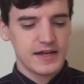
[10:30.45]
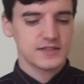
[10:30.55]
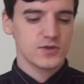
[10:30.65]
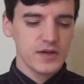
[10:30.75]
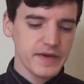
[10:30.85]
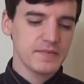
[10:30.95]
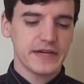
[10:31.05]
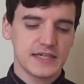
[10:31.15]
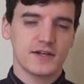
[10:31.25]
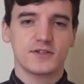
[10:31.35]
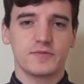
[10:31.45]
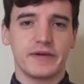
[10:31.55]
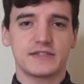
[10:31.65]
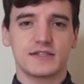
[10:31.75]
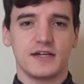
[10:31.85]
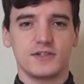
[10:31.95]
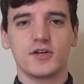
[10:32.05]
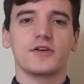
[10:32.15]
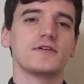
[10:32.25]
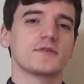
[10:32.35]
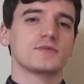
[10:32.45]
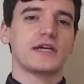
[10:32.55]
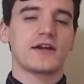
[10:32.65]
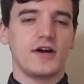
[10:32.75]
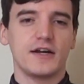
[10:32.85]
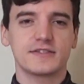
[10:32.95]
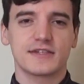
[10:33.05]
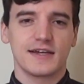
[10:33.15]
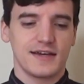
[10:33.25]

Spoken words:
So I made my character based on Yuri from Shadow Hearts,